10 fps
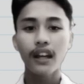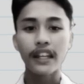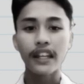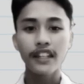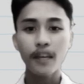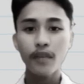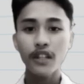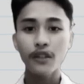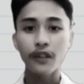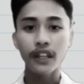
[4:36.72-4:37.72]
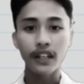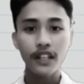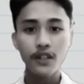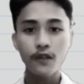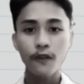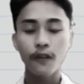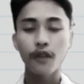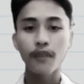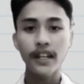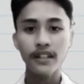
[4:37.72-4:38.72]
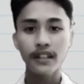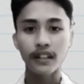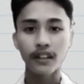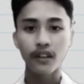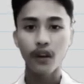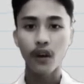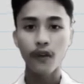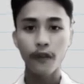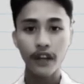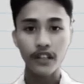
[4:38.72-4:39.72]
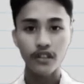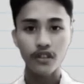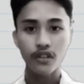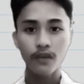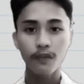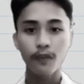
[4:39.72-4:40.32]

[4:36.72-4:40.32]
They came into English from Latin or French.